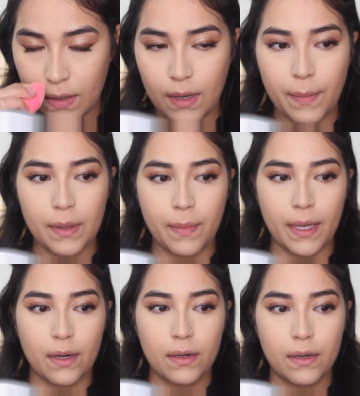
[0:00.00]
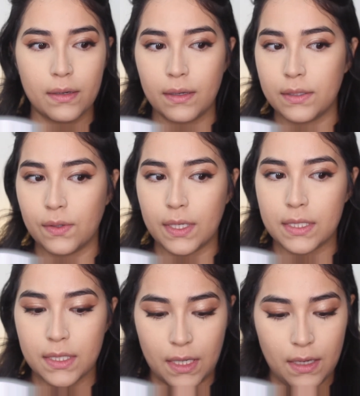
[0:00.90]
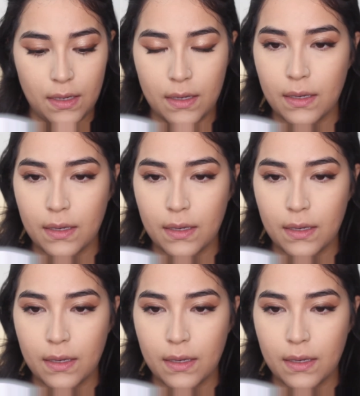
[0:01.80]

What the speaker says: a bit better, as you can see.